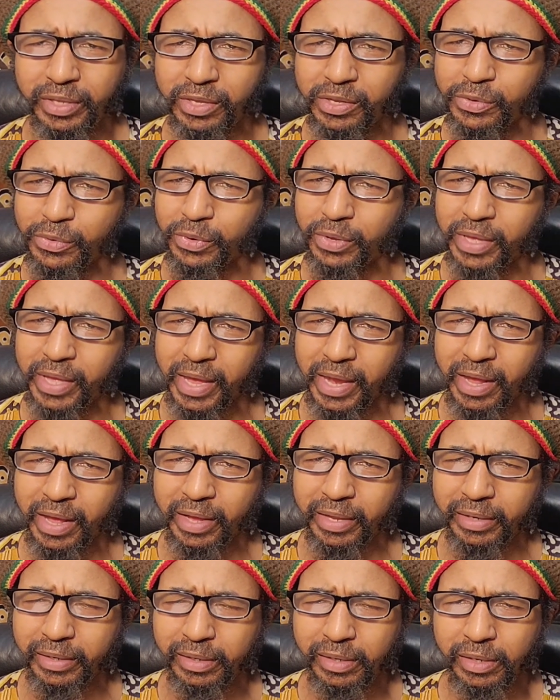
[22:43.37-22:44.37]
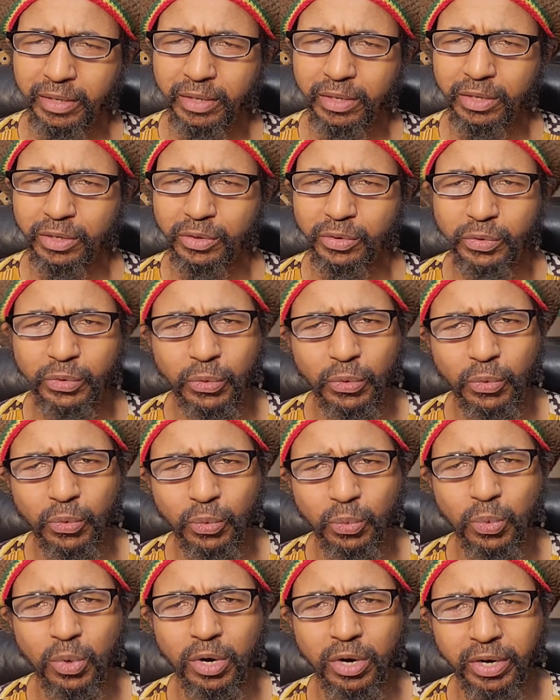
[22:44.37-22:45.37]
You cannot do
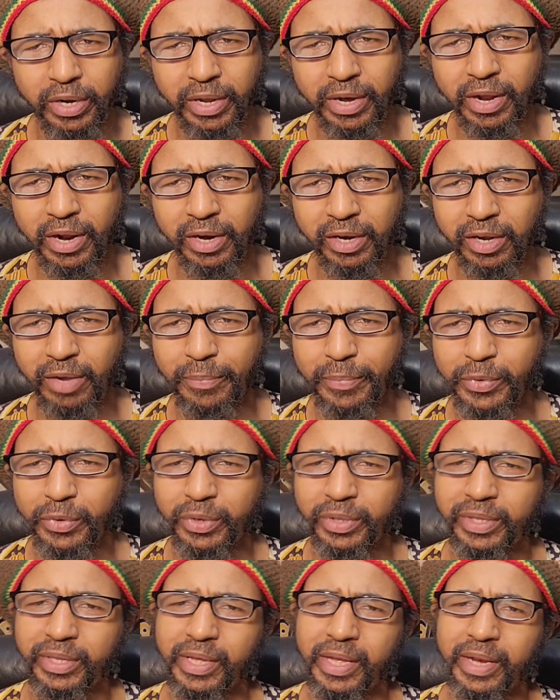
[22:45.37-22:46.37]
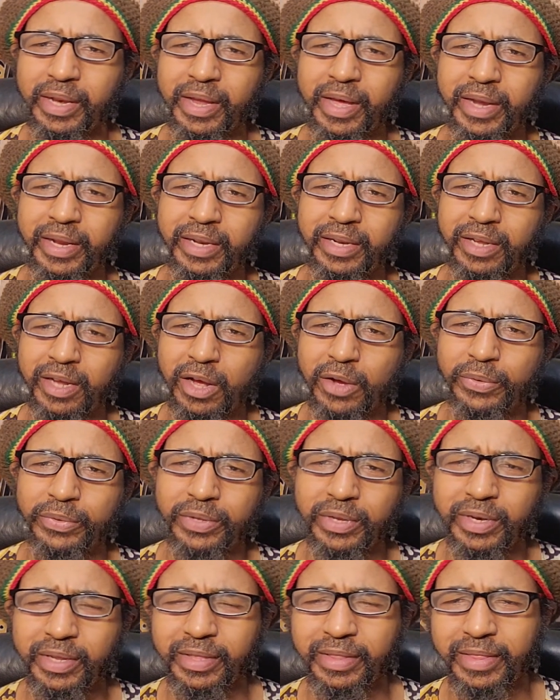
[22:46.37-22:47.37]
work in our community and not
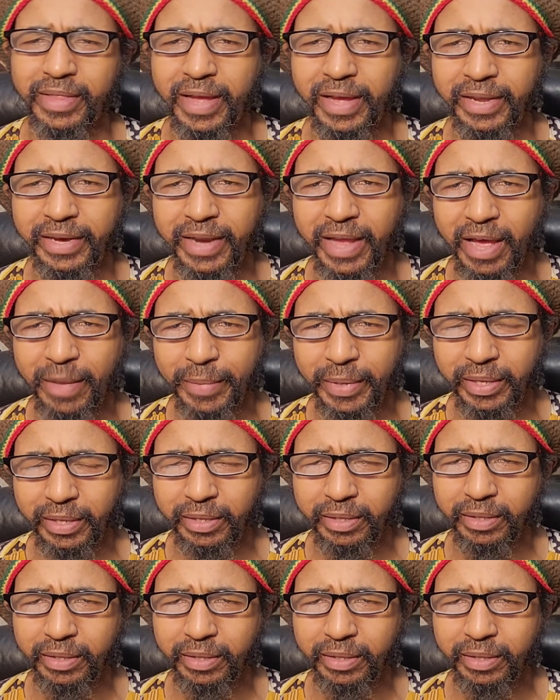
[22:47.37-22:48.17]
encounter this dynamic.